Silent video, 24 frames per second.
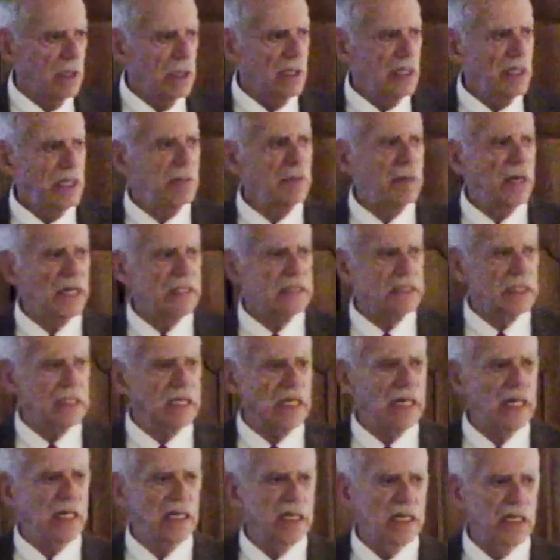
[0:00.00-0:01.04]

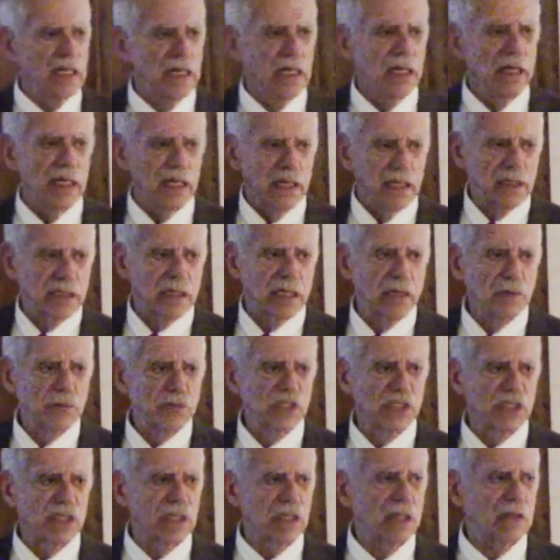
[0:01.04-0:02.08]
Imatra, and comes
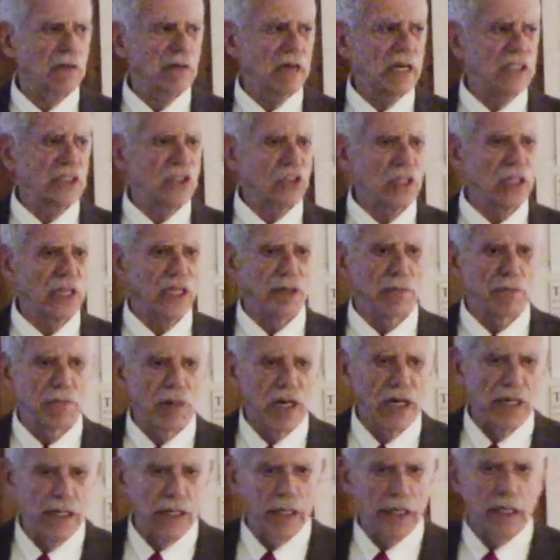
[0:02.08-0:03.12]
to congratulate
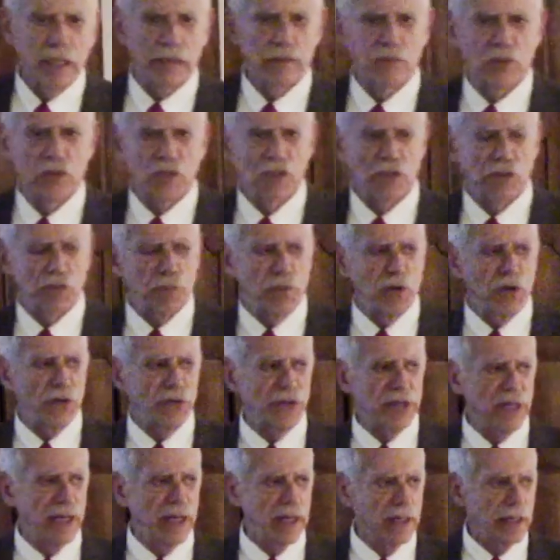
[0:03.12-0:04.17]
Mannerheim on his
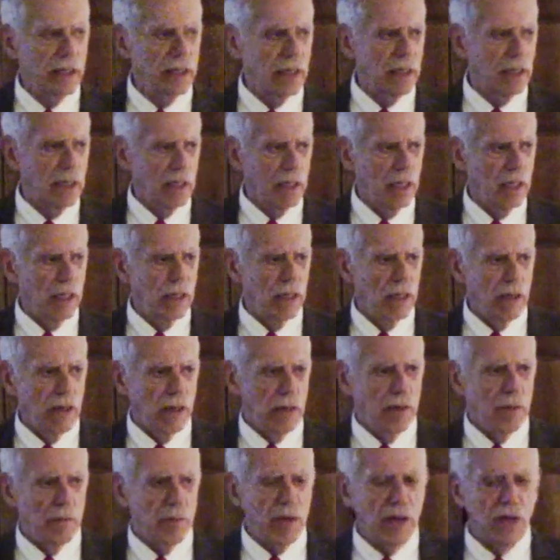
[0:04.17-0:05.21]
birthday.
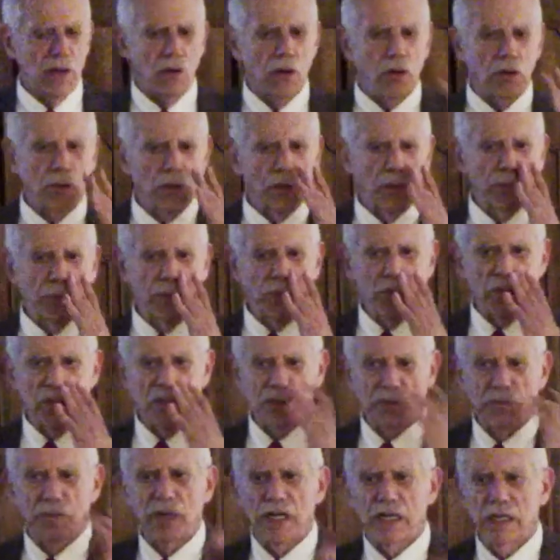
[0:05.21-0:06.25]
By all
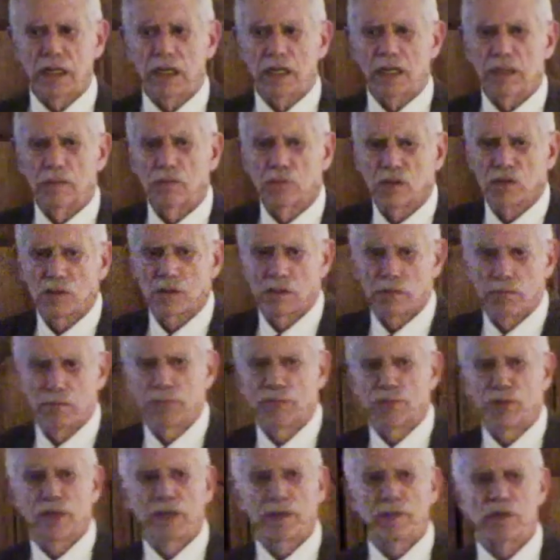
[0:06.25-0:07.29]
reports, Mannerheim was
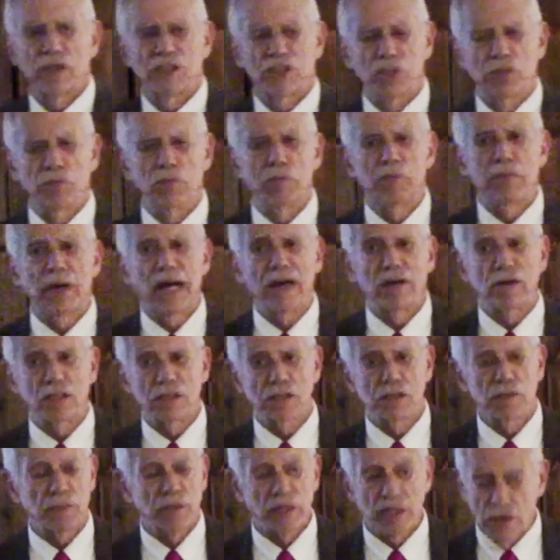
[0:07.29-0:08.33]
pretty much
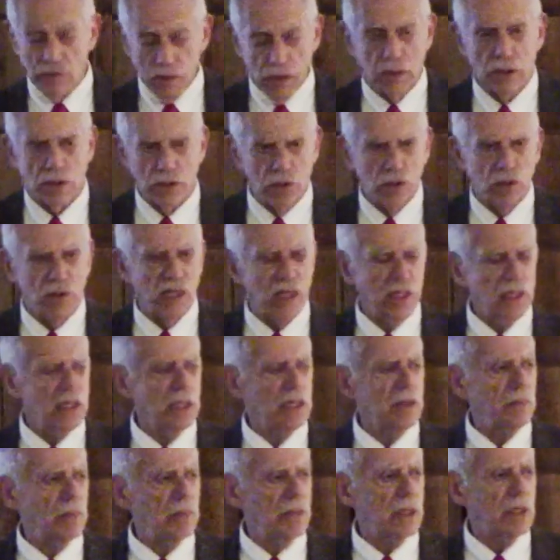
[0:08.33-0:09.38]
embarrassed, but he couldn't do
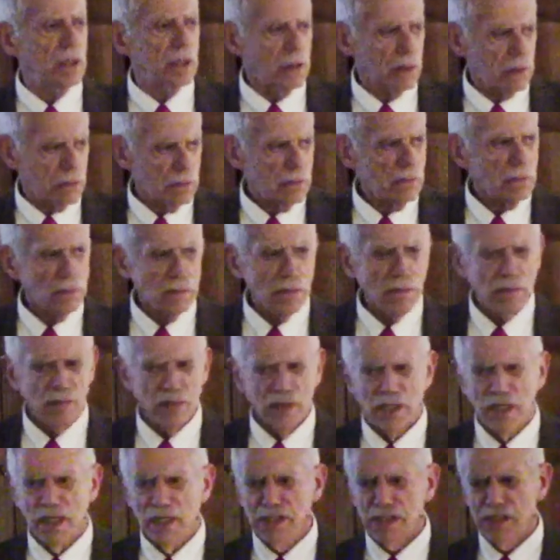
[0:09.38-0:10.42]
anything but
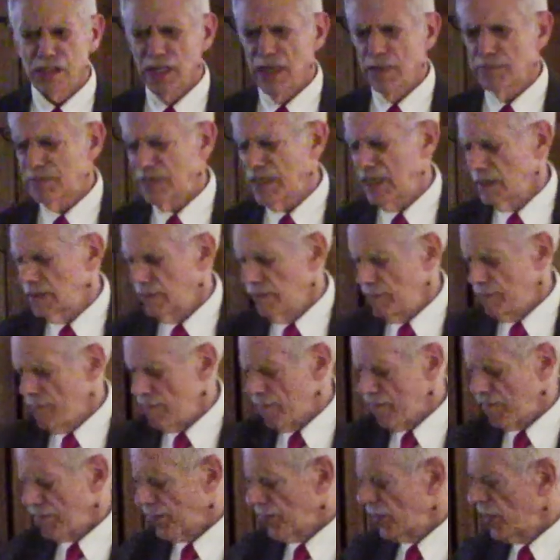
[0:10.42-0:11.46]
accept it.
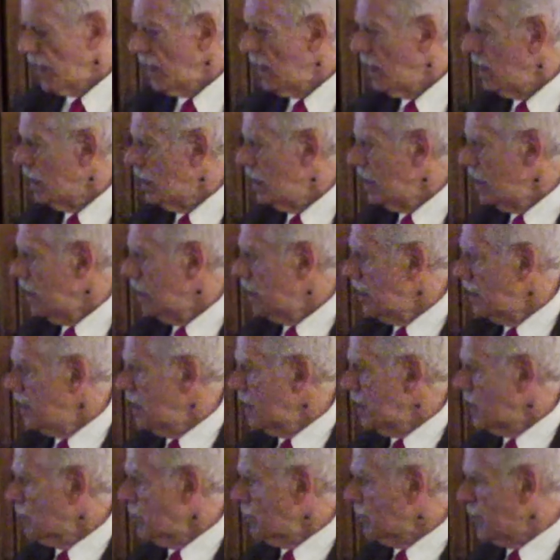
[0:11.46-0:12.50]
The
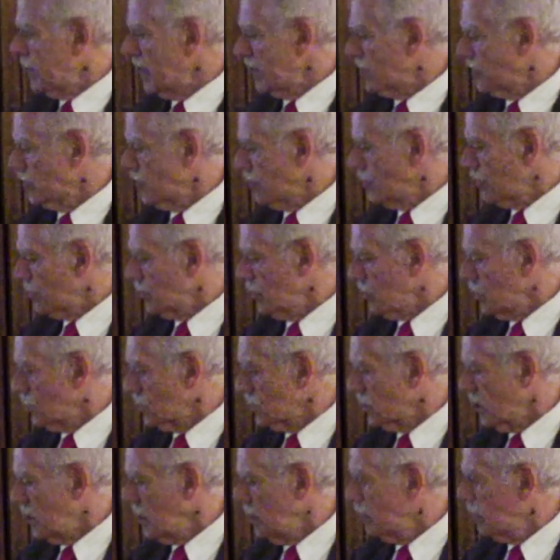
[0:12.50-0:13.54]
other picture
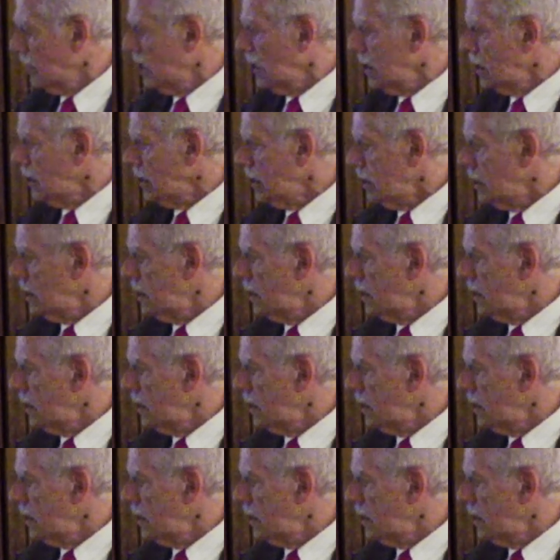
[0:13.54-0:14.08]
shows Himmler,